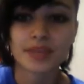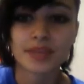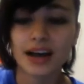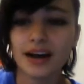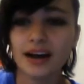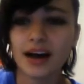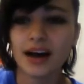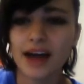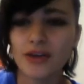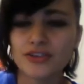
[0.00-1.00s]

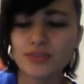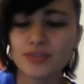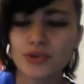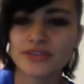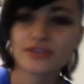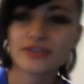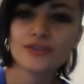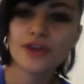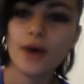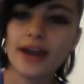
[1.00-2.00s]
I know this is most
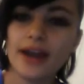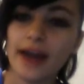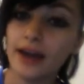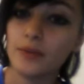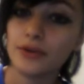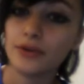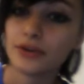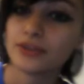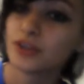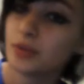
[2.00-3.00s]
difficult though at night when
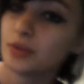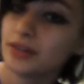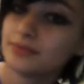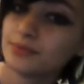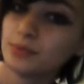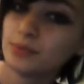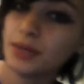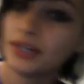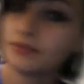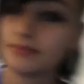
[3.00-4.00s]
you're sleeping,
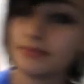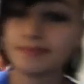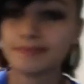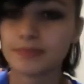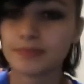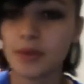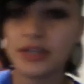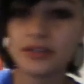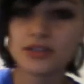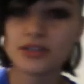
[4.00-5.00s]
but I
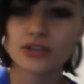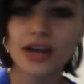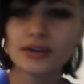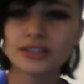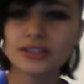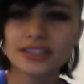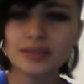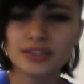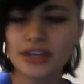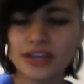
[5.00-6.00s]
mean, just try to go to
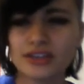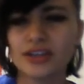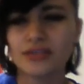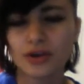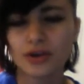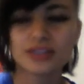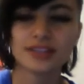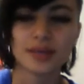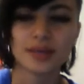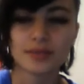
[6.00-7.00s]
sleep. Just tell yourself, go to
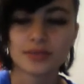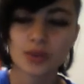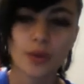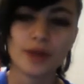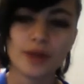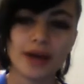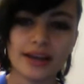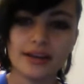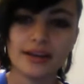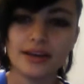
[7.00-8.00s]
sleep. Don't worry
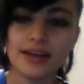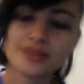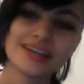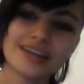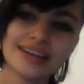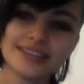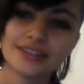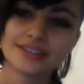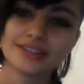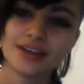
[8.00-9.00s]
about it. That's when you gotta
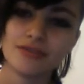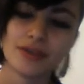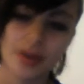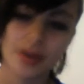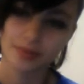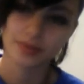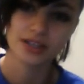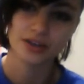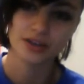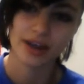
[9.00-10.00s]
tell yourself what I'm
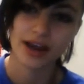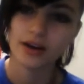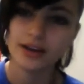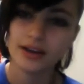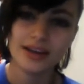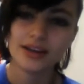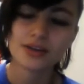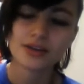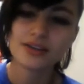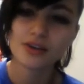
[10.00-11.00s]
telling you right now.
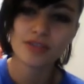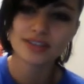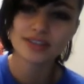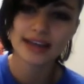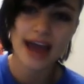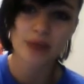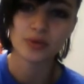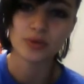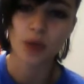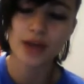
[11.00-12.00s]
You don't even know if that's gonna
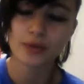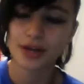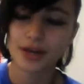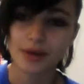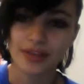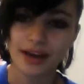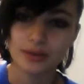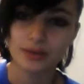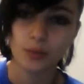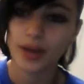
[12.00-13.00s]
happen. Why are you worrying about
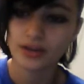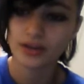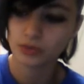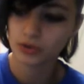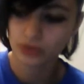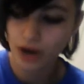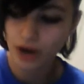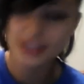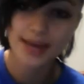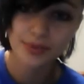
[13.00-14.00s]
that? Wait, we'll
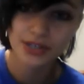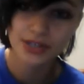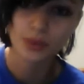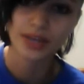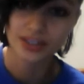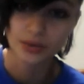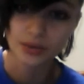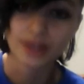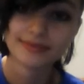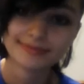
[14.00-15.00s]
cross that bridge when we get to
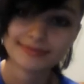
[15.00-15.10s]
it.